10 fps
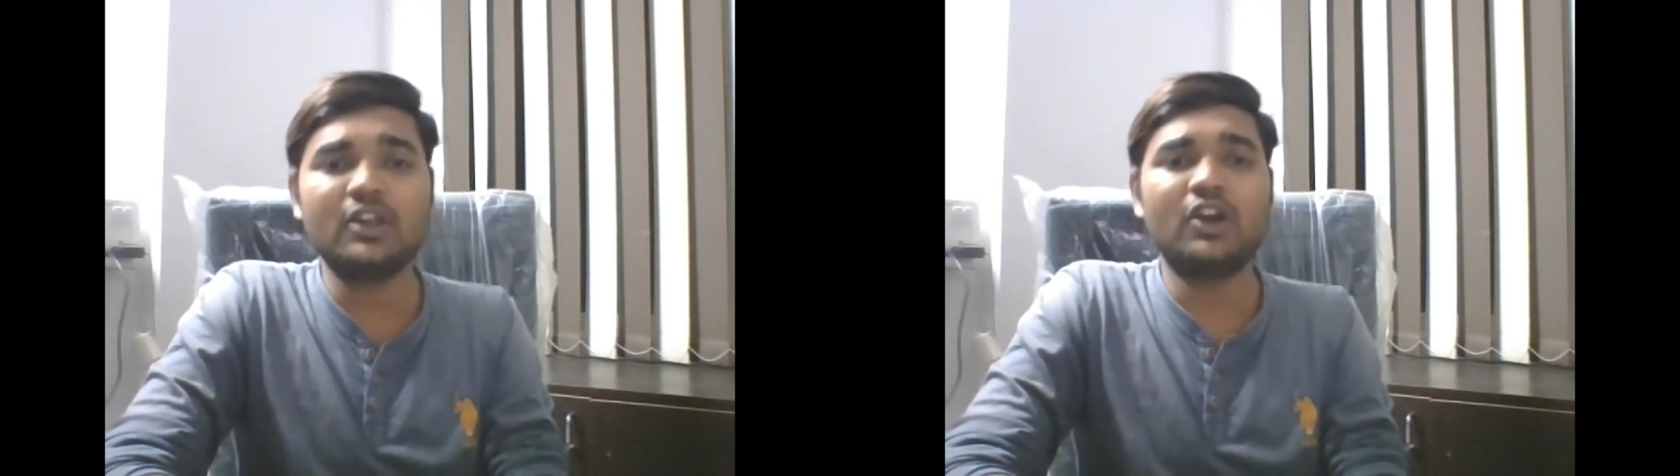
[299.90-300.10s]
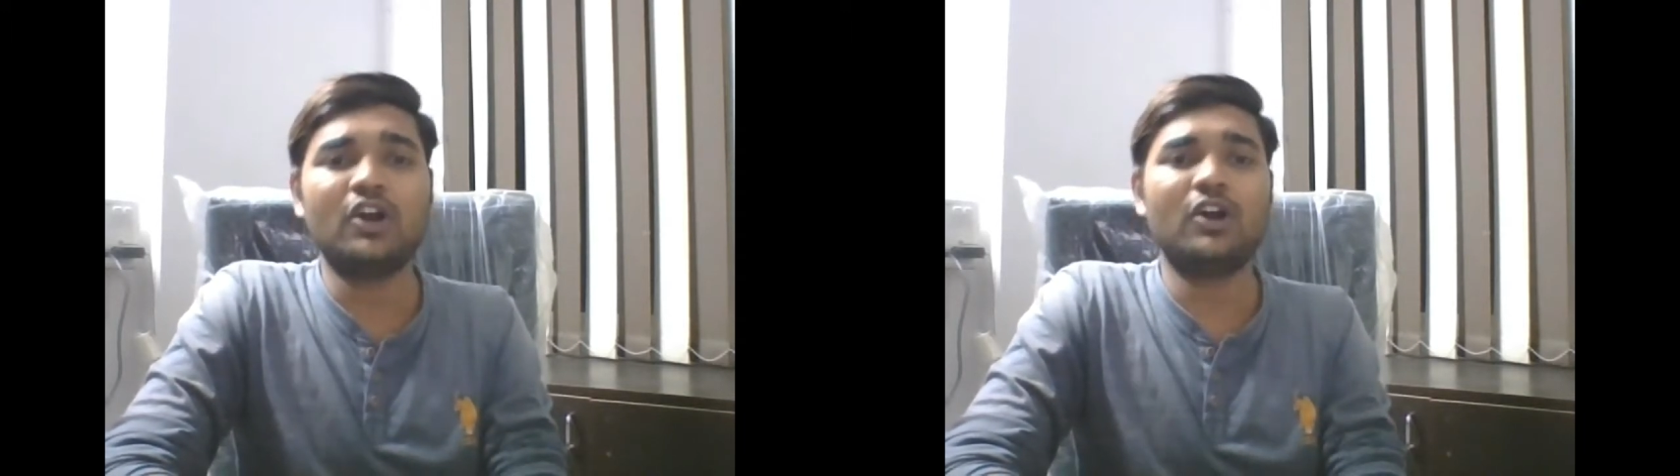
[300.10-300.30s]

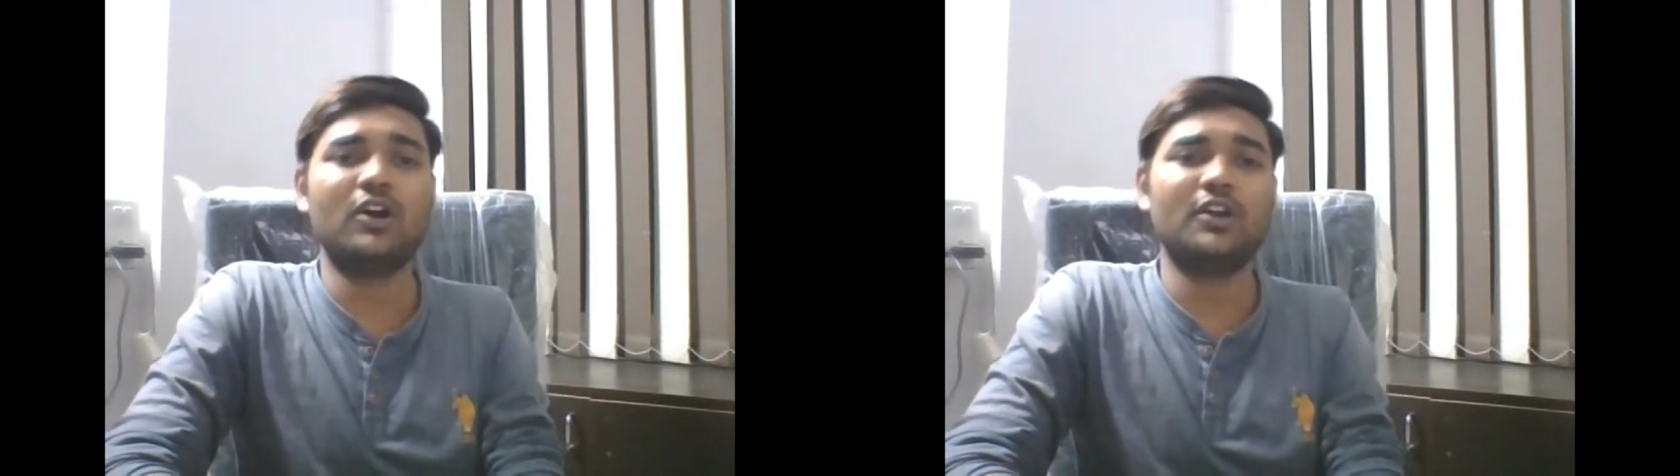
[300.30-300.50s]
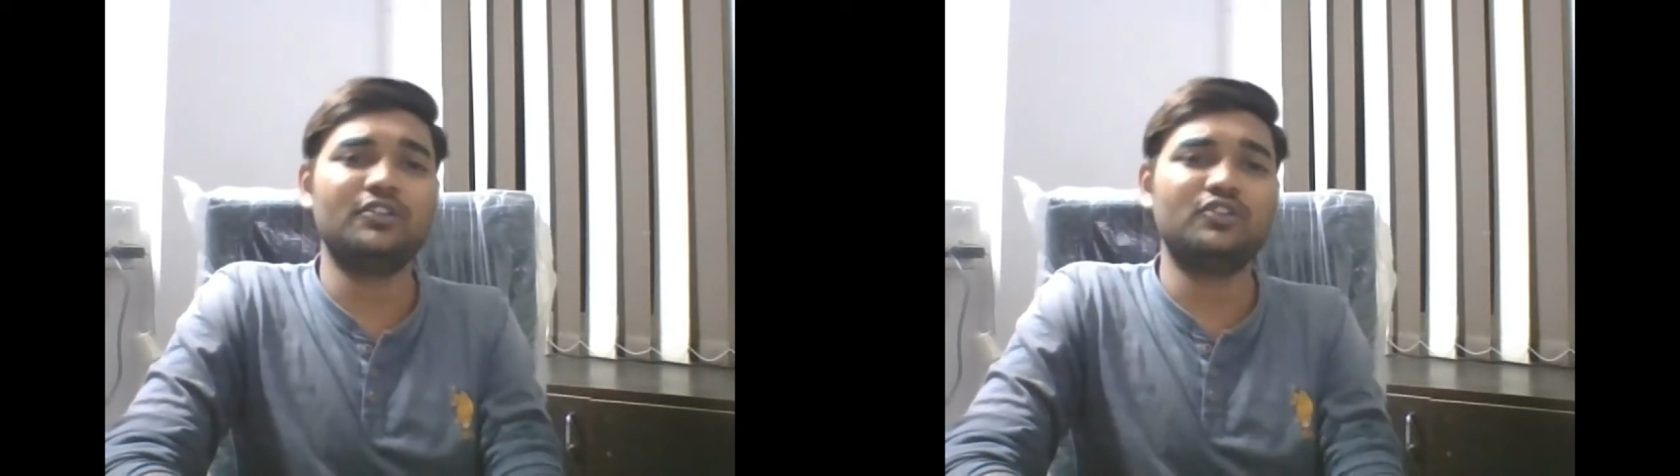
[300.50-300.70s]

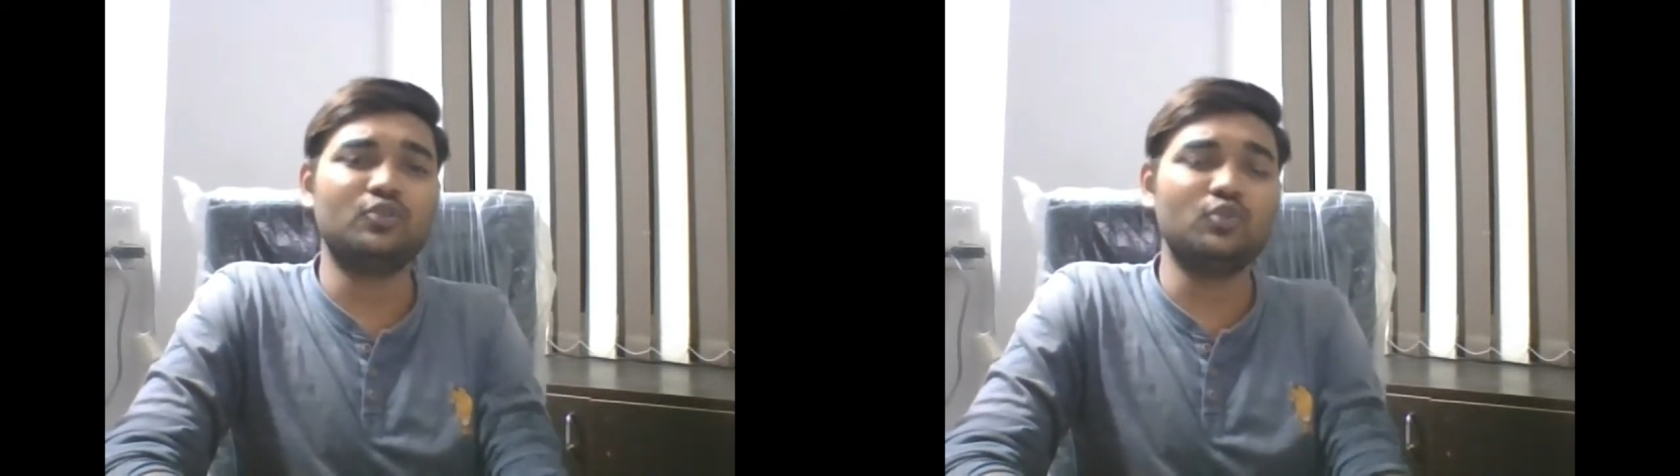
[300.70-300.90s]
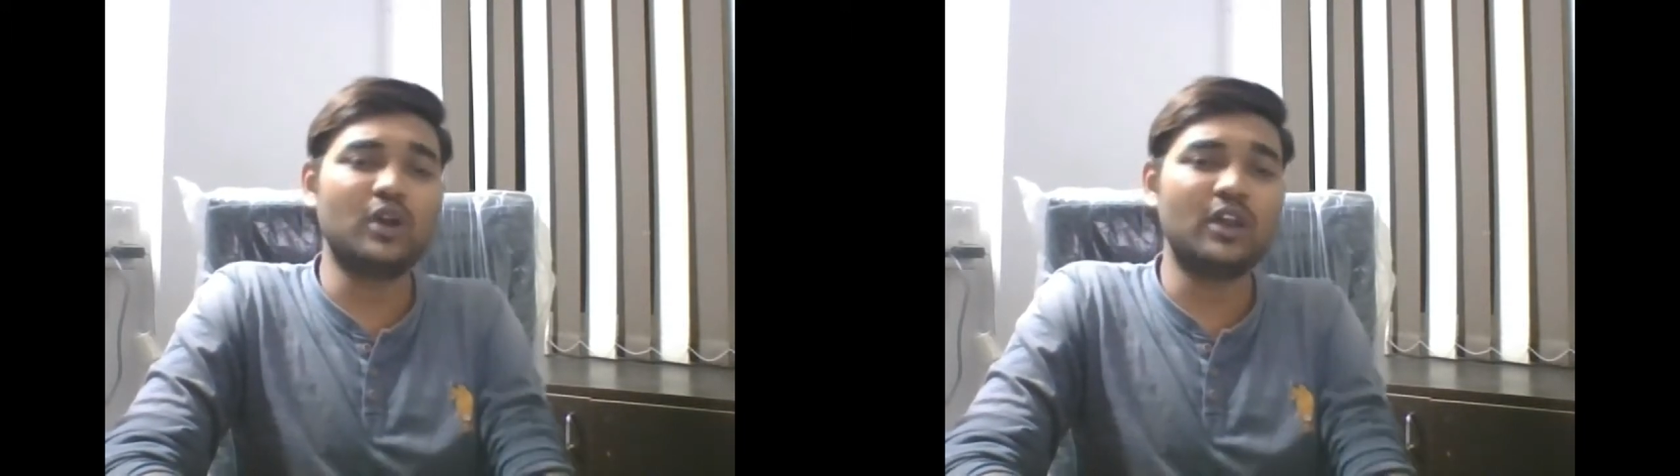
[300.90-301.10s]
or
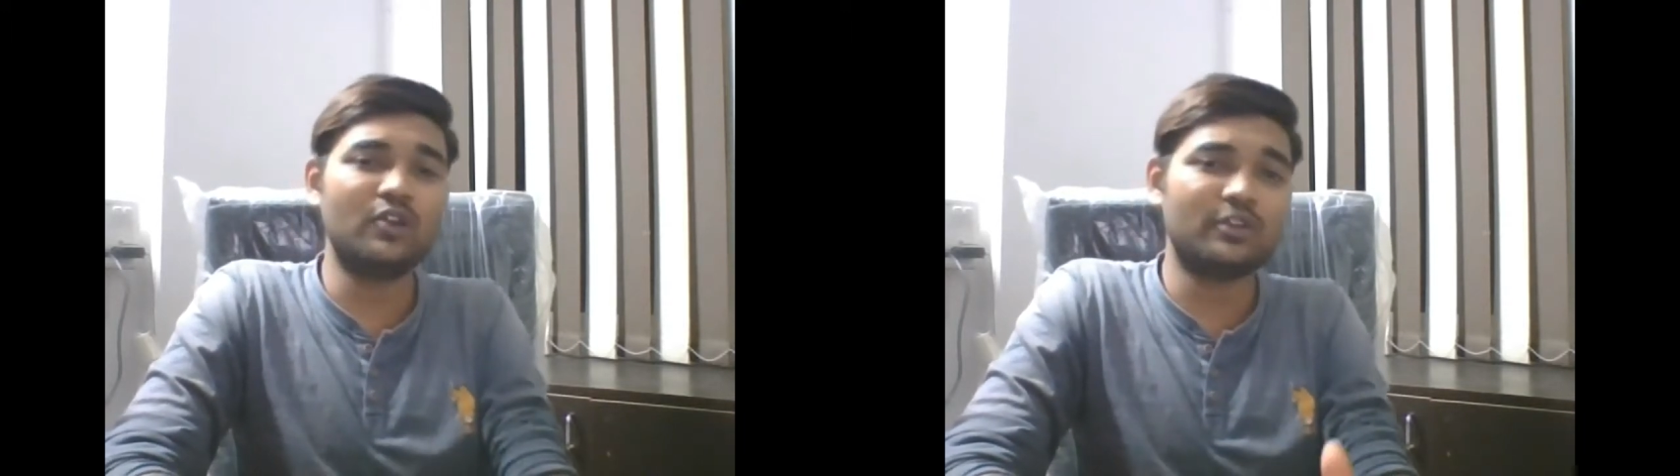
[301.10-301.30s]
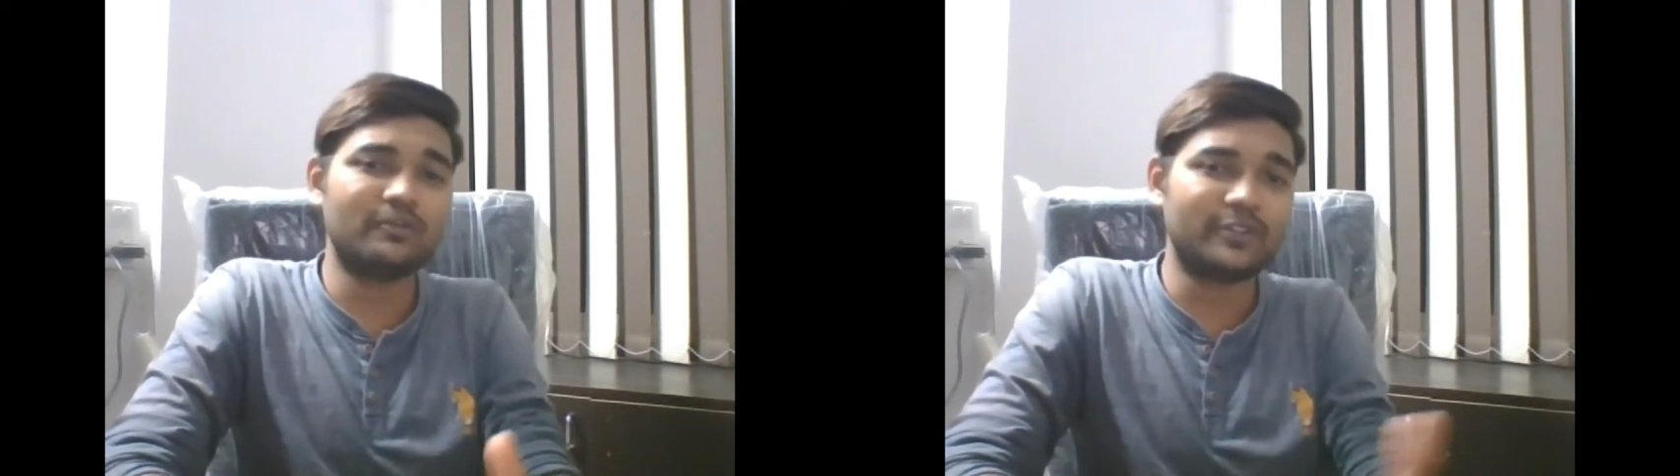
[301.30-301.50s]
you are
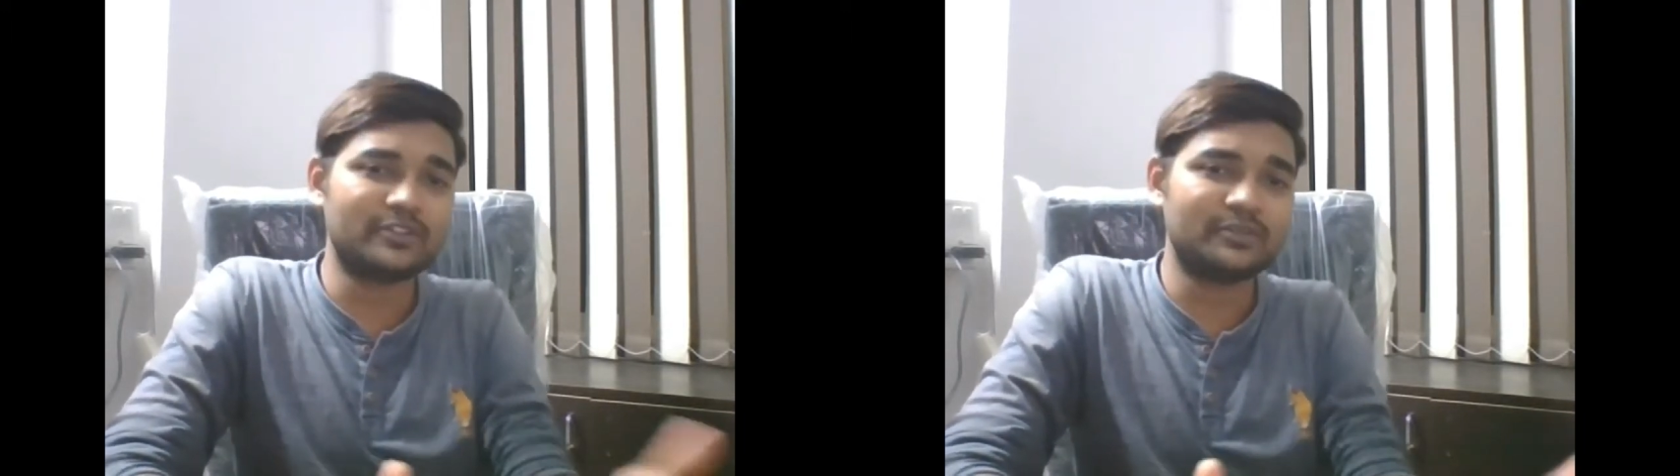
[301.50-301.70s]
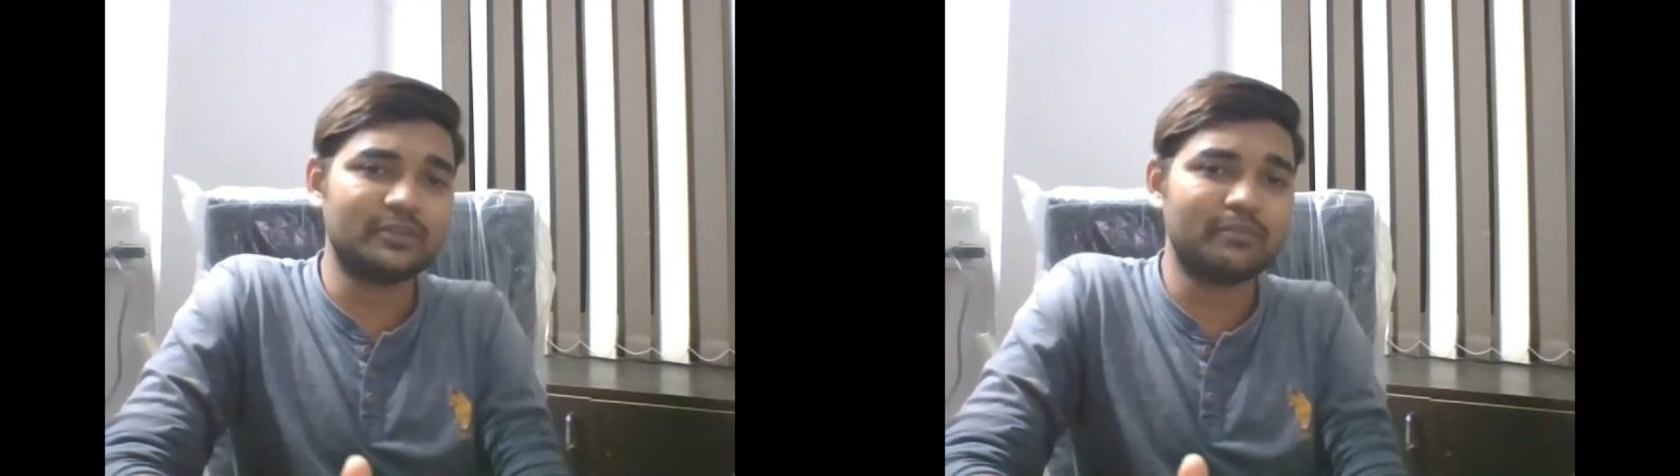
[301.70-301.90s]
looking for
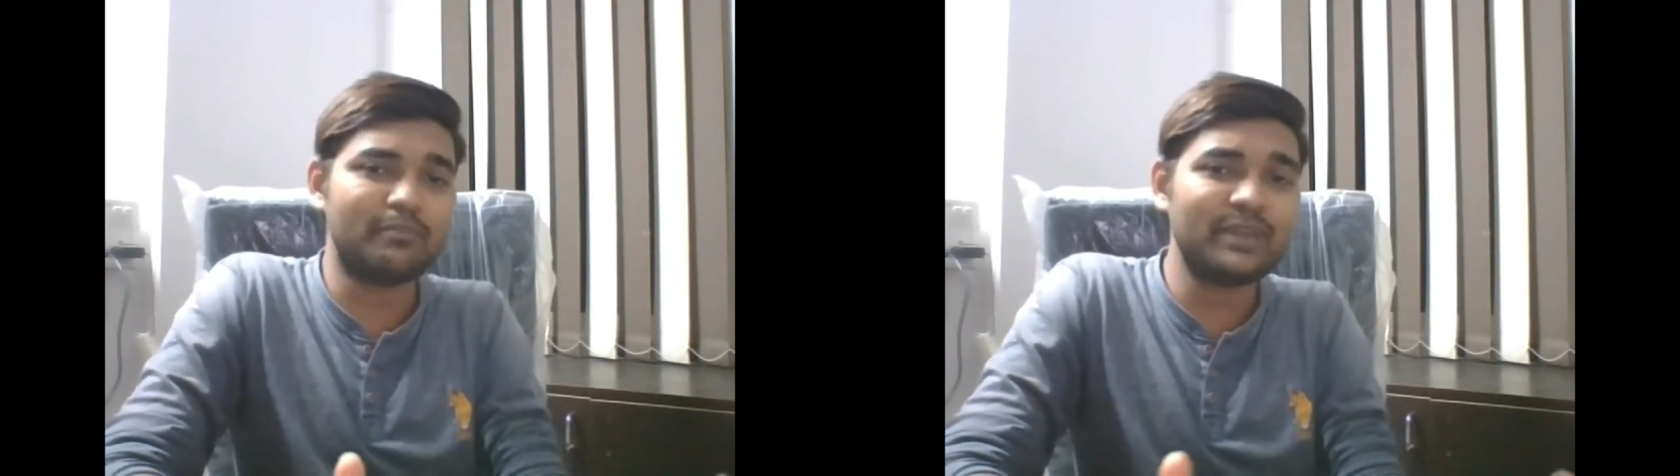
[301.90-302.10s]
something